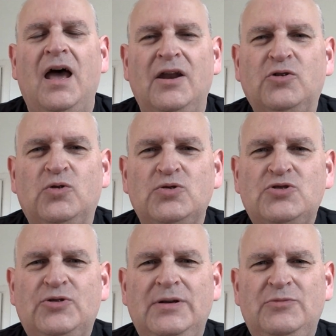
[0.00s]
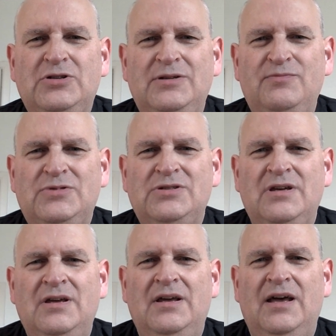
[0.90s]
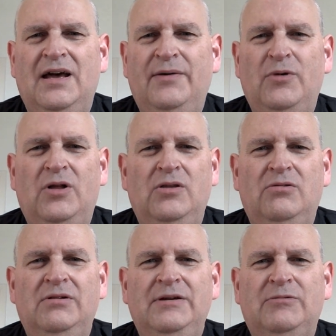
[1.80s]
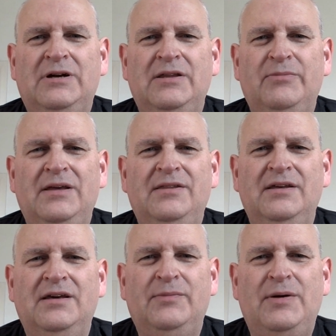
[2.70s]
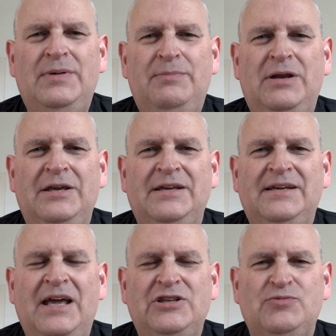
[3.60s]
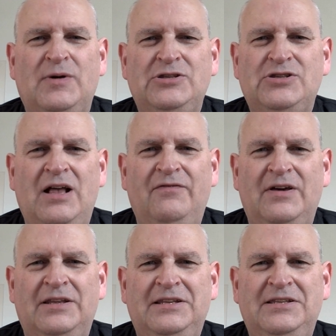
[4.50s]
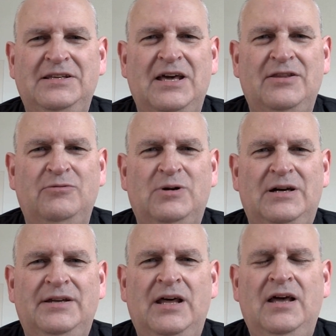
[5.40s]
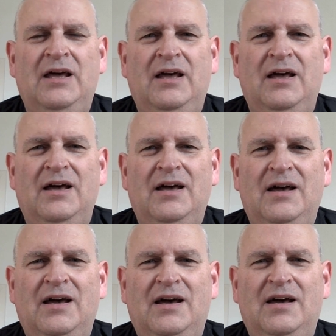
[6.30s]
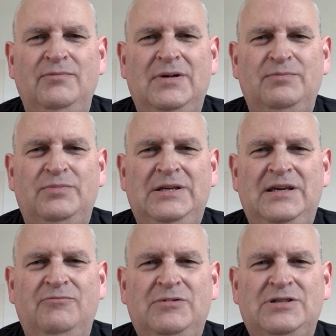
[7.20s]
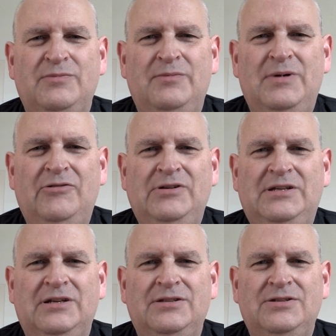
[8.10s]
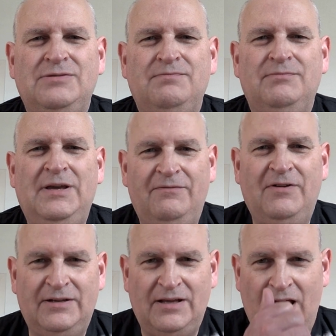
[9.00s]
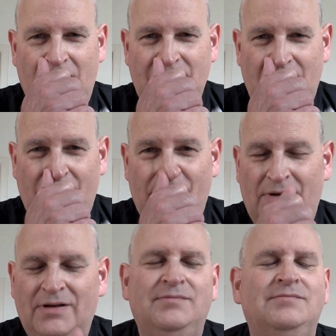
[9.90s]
And of course, dream teams. Um, although in one of them, I think I might be playing against myself, and in the other one, I might be in with some Americans. In fact, I am.